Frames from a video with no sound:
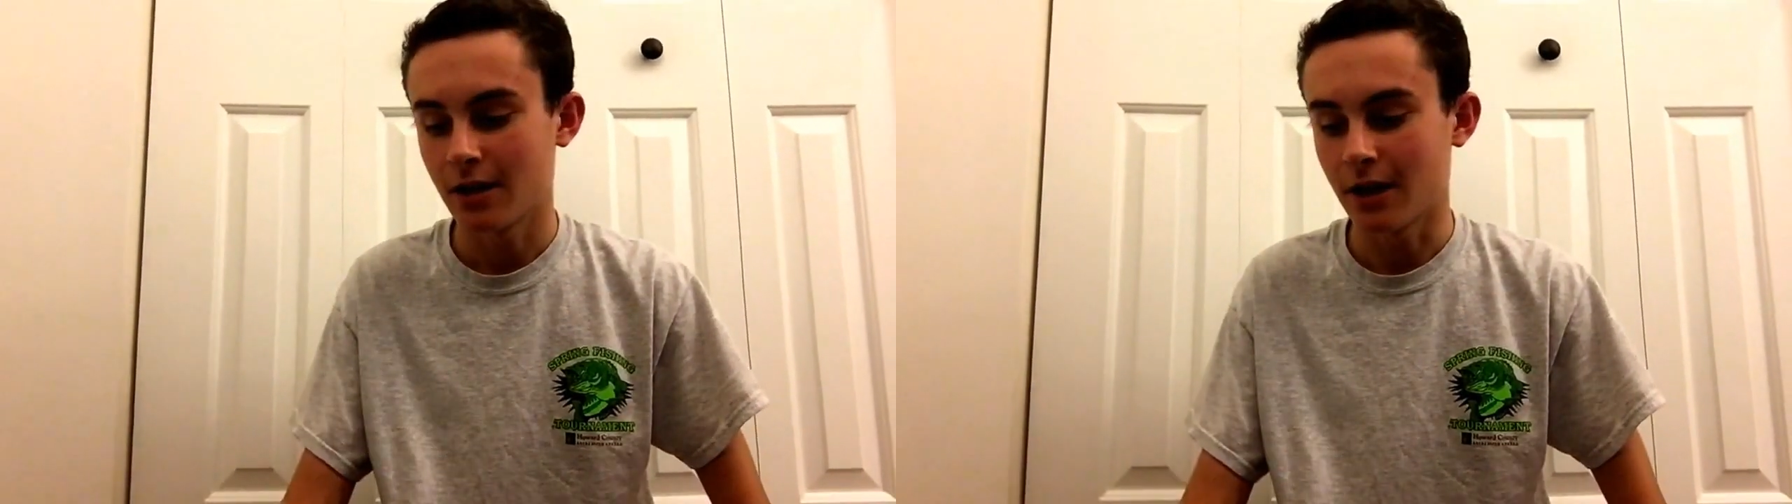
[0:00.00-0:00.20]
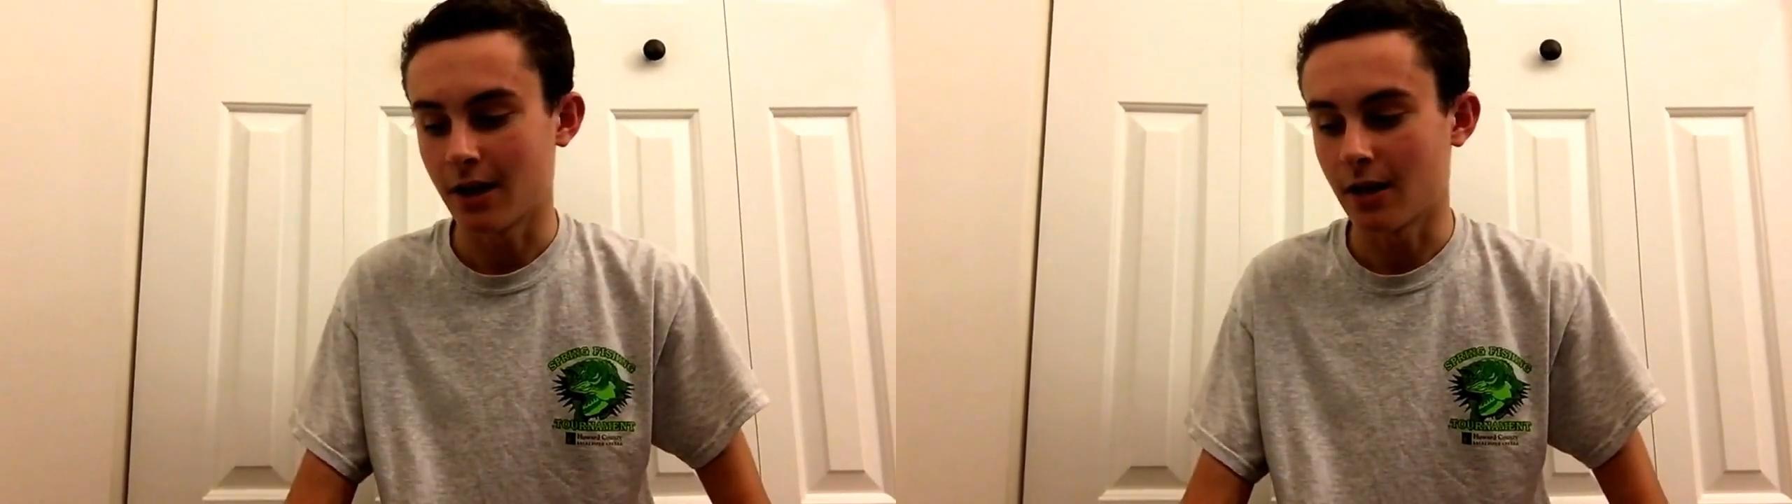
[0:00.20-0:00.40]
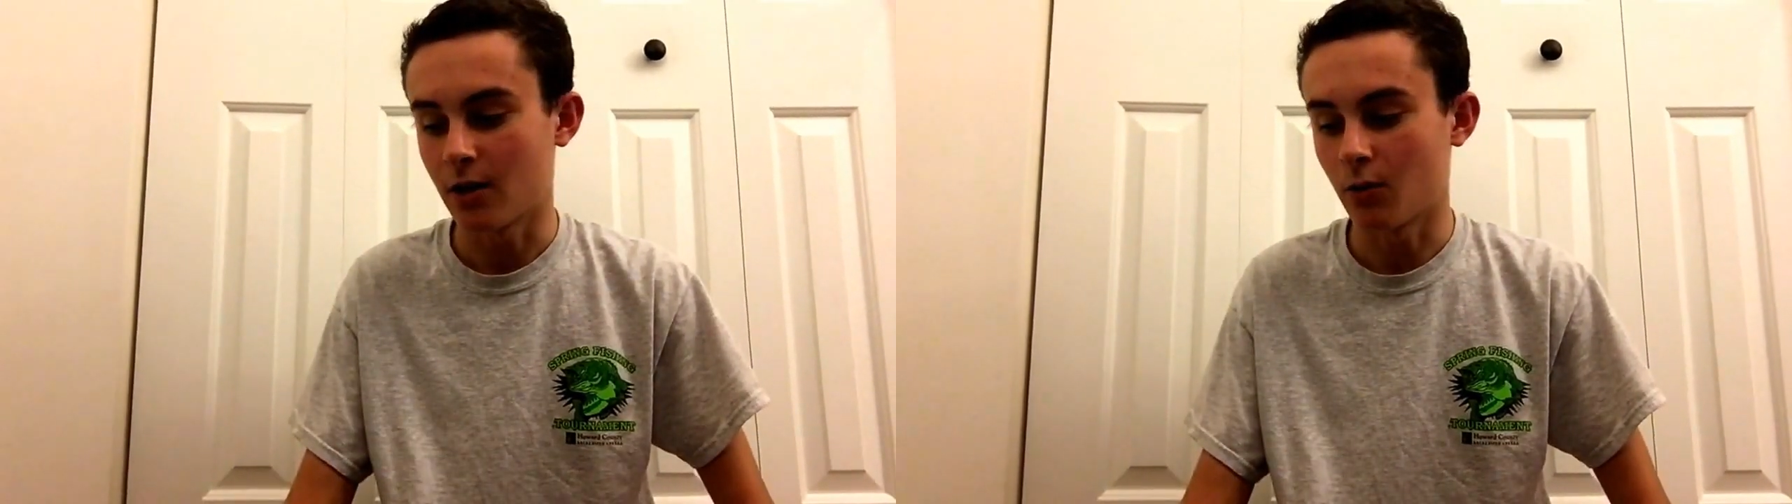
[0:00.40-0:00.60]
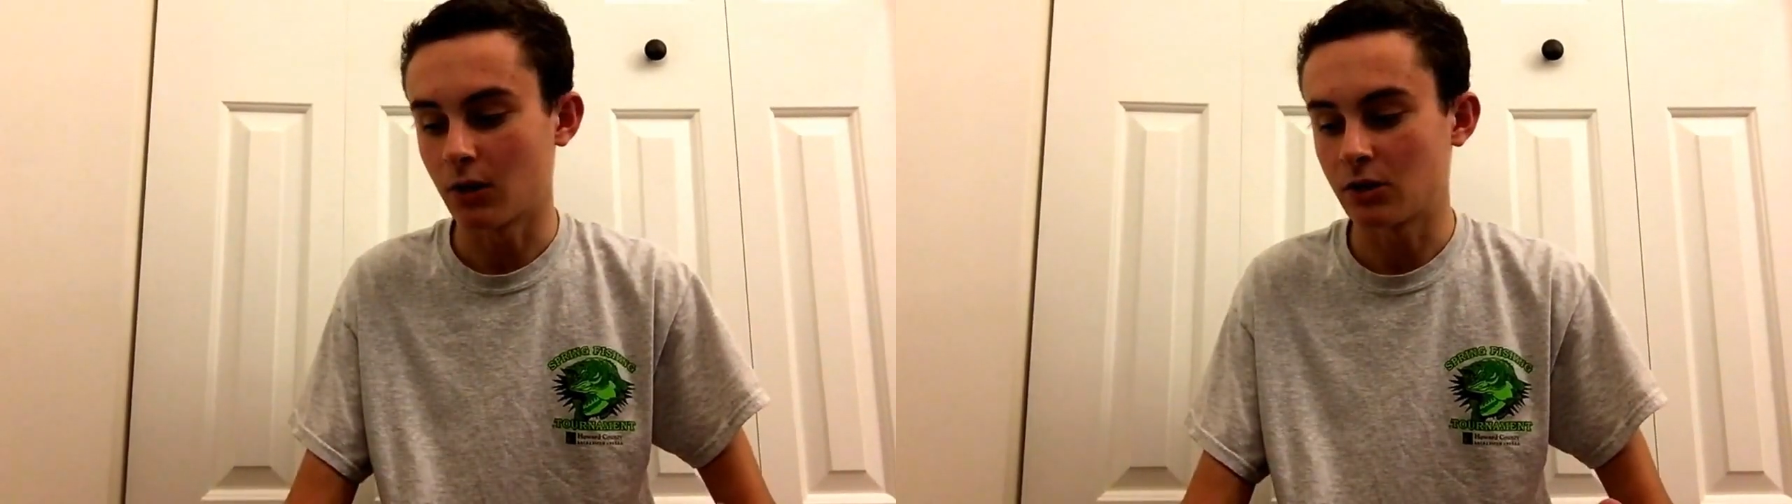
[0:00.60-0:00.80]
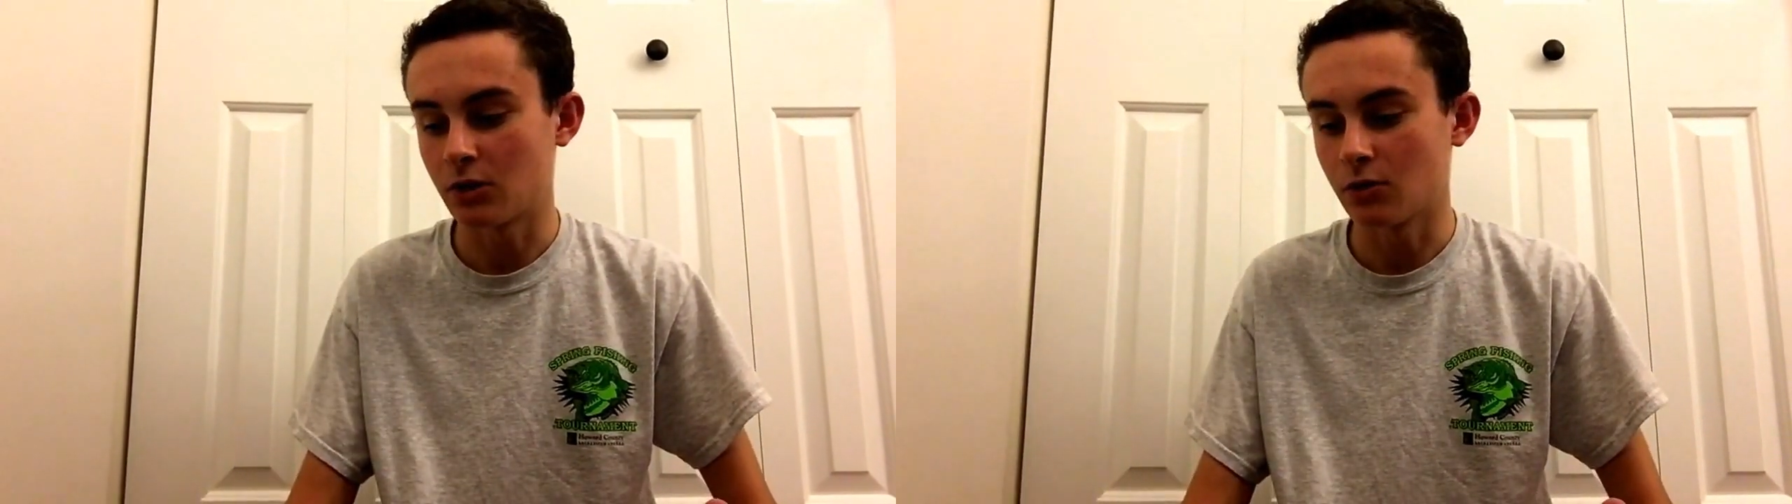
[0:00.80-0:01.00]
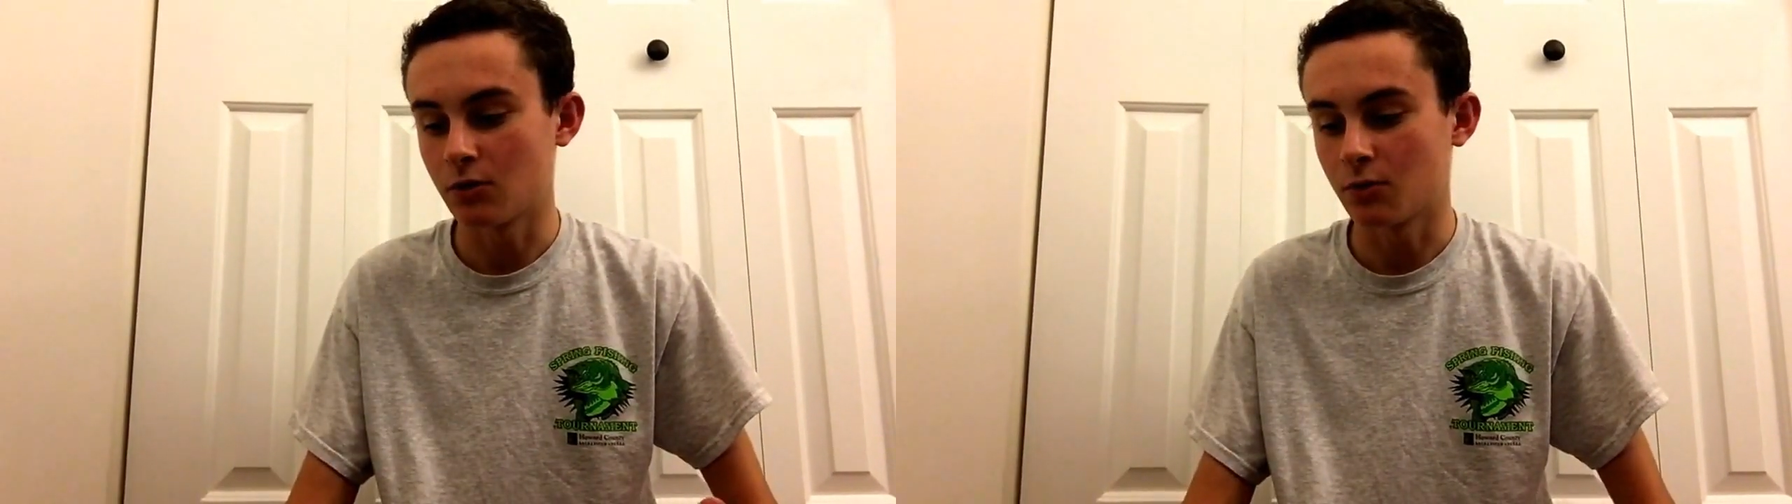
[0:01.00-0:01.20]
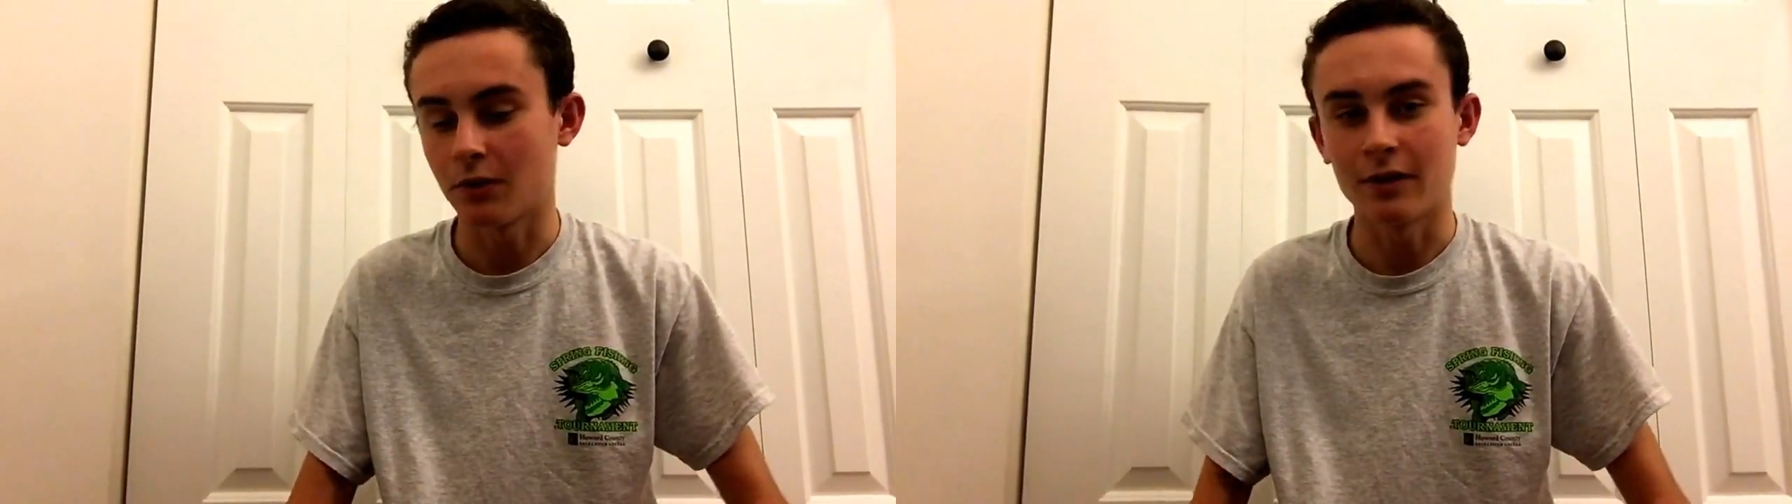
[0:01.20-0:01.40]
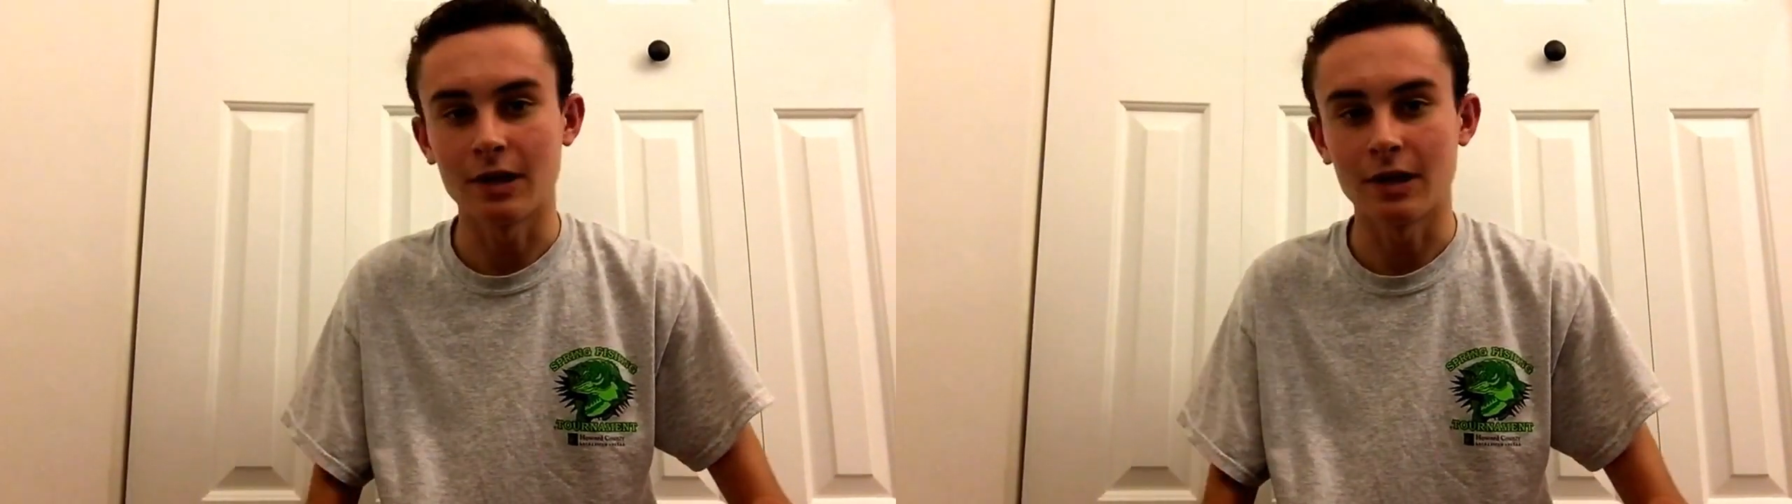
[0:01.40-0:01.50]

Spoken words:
and what to use when the